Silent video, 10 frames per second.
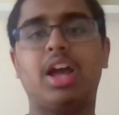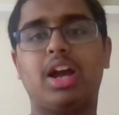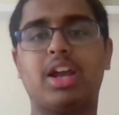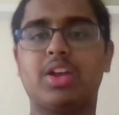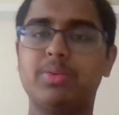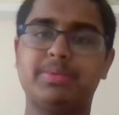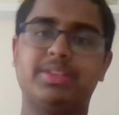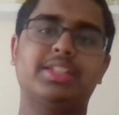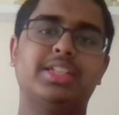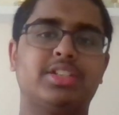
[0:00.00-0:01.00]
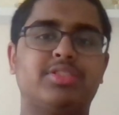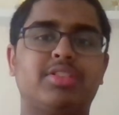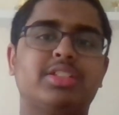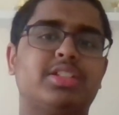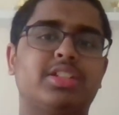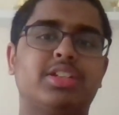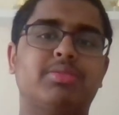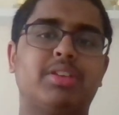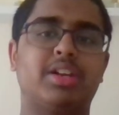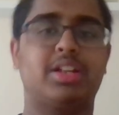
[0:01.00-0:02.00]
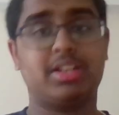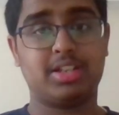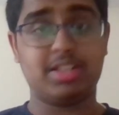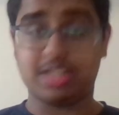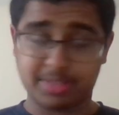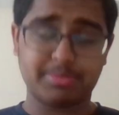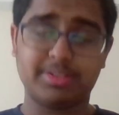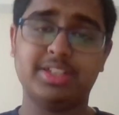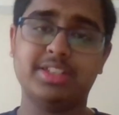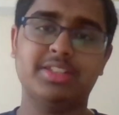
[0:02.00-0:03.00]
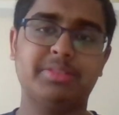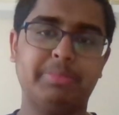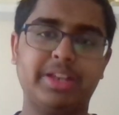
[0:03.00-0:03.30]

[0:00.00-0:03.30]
I hope this interests you, and let's proceed to the main